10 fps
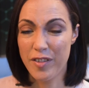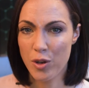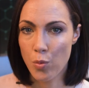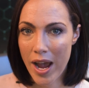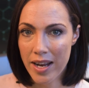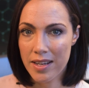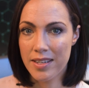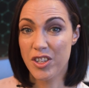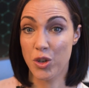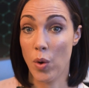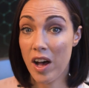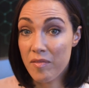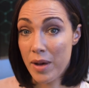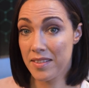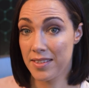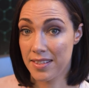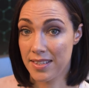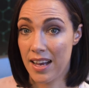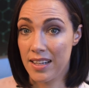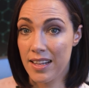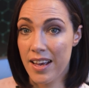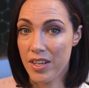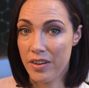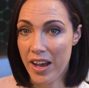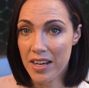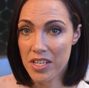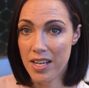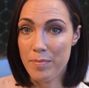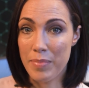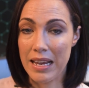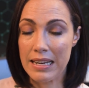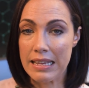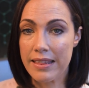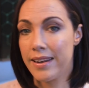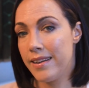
if you'd waited 12 months to sell, you'd have actually been in the